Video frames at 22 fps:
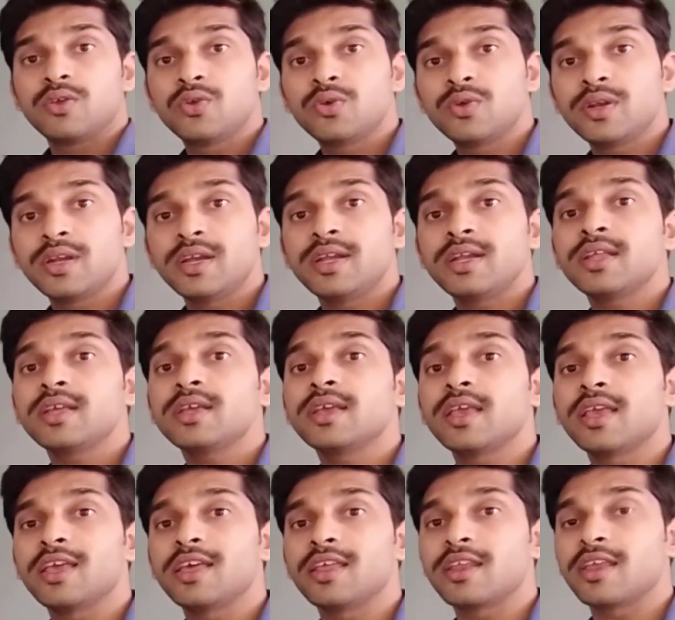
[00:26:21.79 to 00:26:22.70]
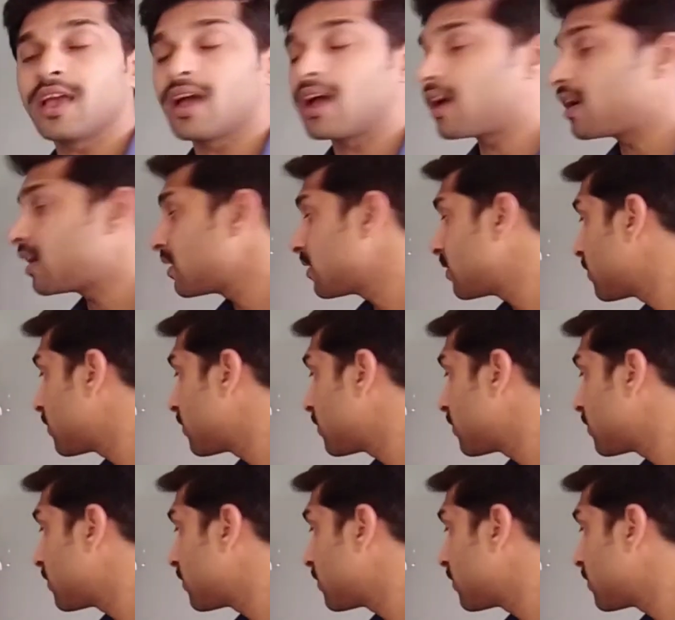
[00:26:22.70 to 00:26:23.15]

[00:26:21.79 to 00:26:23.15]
unit area,